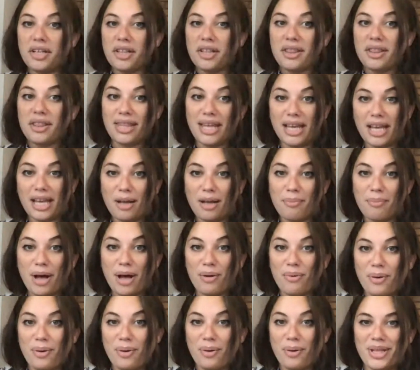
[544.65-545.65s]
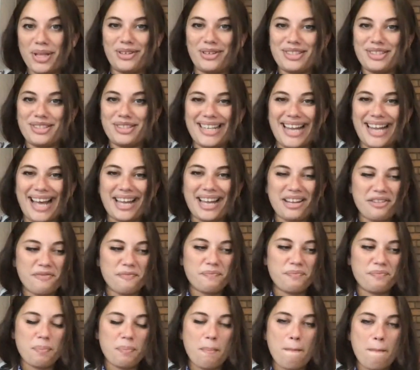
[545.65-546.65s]
Think about what we learned today.
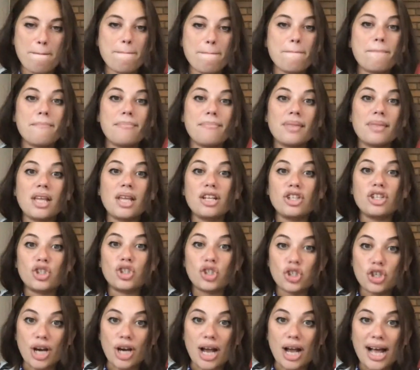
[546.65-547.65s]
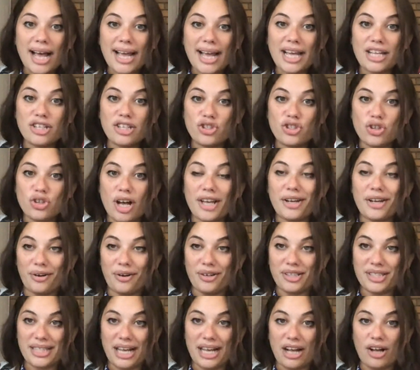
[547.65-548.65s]
Try and draw
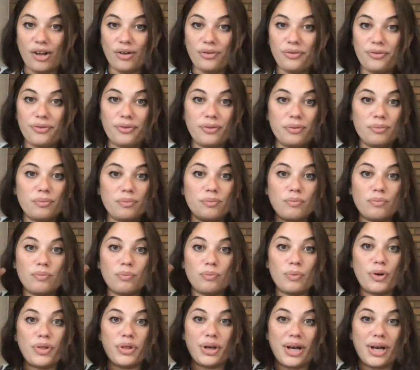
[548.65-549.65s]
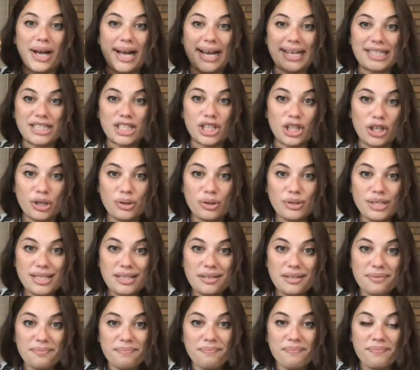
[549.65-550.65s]
yourself with your eyes
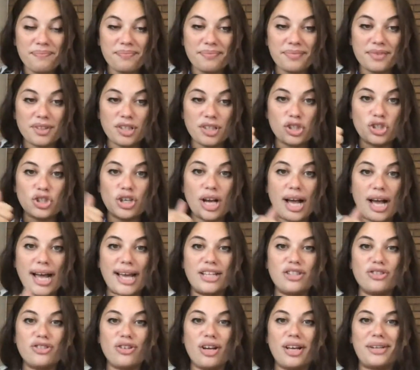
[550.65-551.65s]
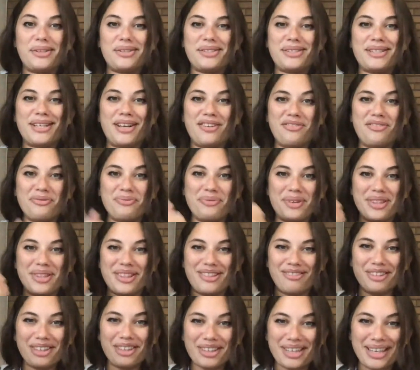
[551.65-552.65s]
closed. Try and draw yourself with
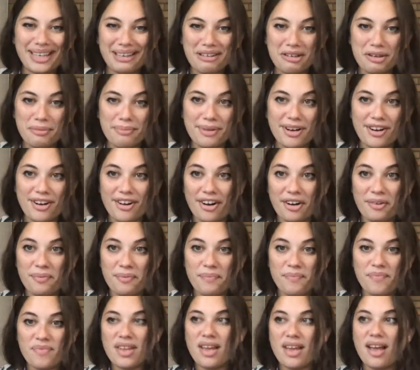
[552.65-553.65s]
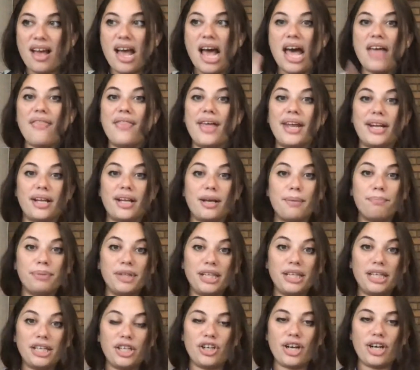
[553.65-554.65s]
looking in a mirror, and then
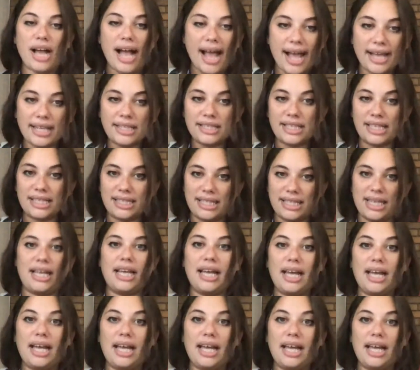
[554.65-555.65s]
complete your exit ticket